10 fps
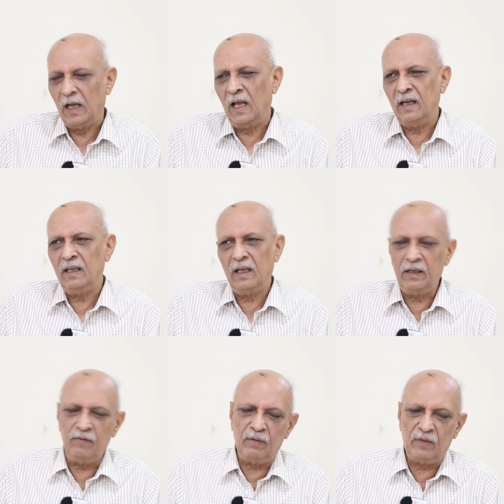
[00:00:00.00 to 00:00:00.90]
earlier
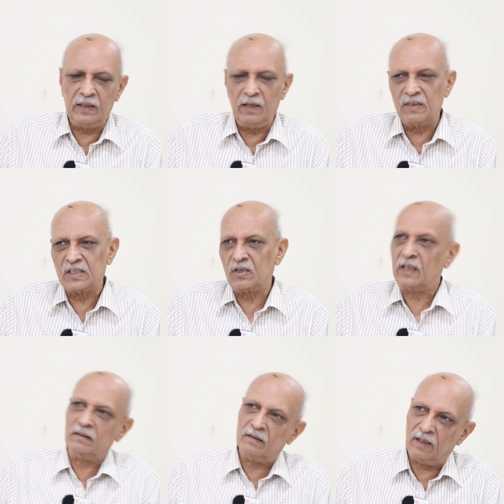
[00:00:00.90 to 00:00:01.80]
even when they were
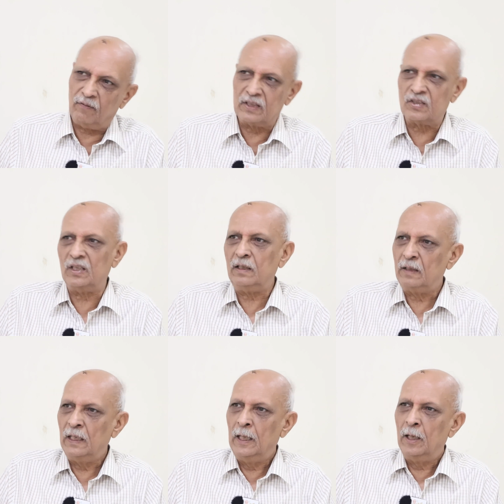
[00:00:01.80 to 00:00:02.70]
struck, they were still
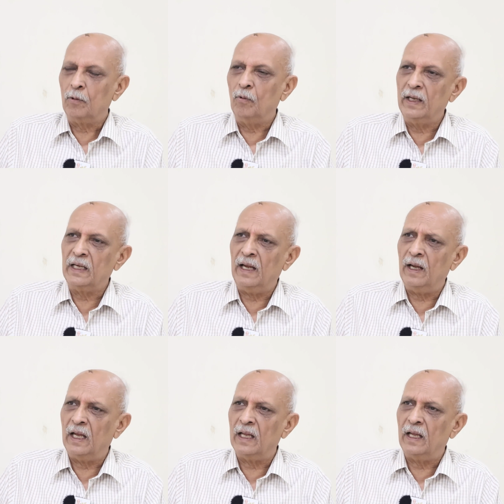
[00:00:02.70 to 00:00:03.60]
going
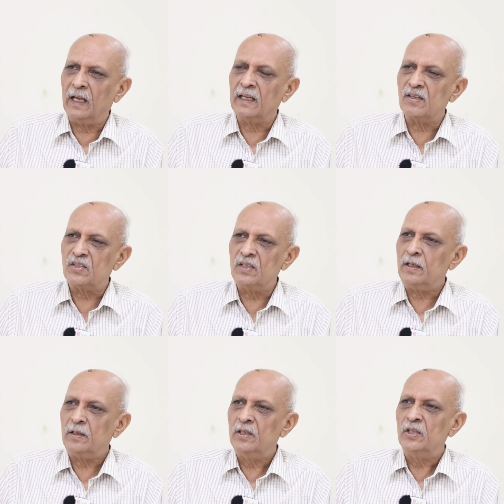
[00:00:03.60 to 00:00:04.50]
against
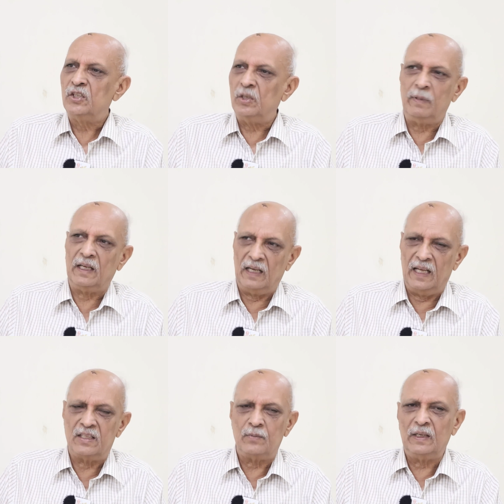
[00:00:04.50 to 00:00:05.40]
the shipping
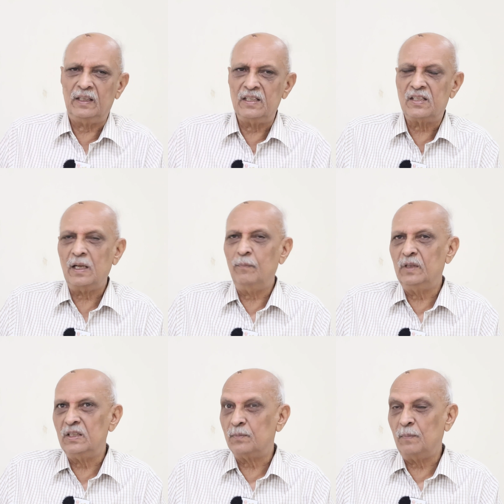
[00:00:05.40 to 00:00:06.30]
lines. But this time
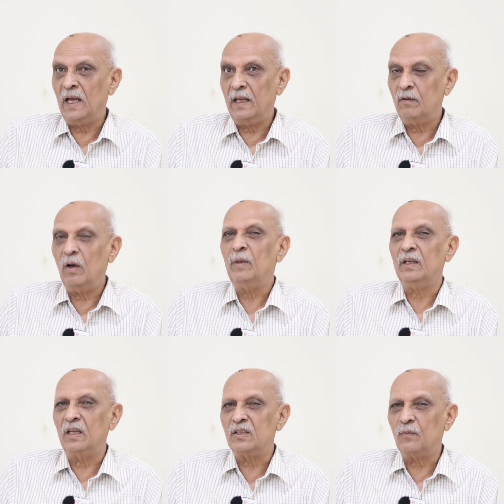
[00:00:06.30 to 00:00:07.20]
this man, I
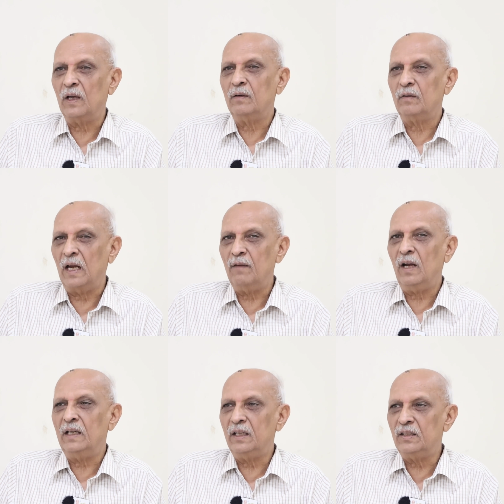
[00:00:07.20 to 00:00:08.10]
mean, that's one
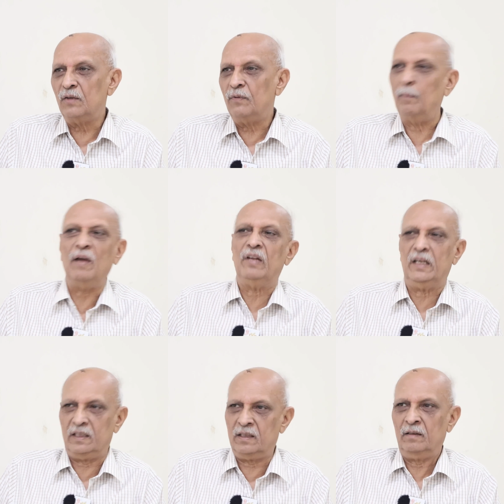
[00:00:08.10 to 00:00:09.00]
advantage of a
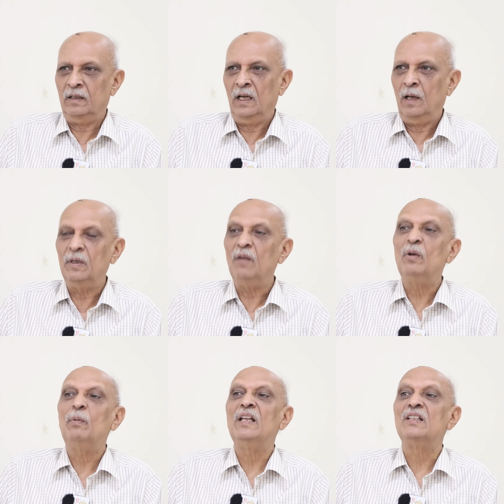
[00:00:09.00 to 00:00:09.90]
maverick. I mean,
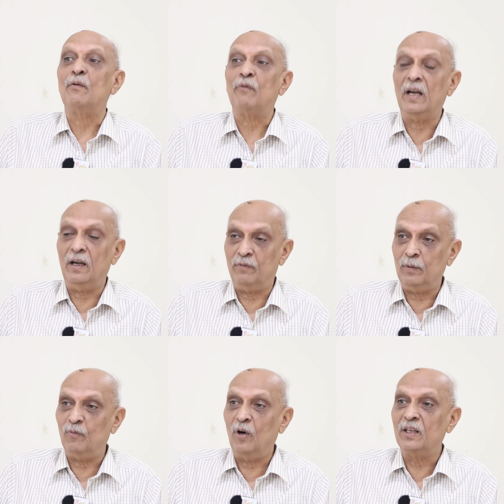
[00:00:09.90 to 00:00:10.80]
everybody is afraid of
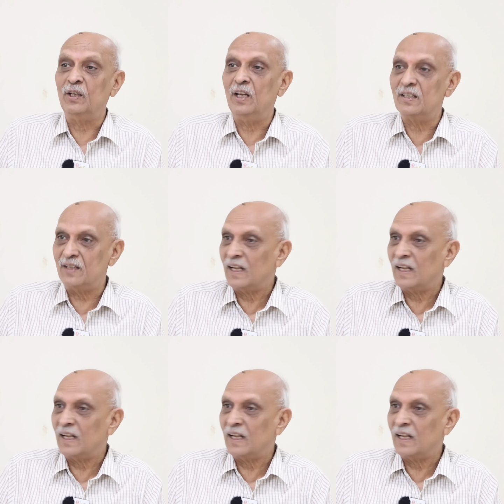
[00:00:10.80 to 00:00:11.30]
him. What he does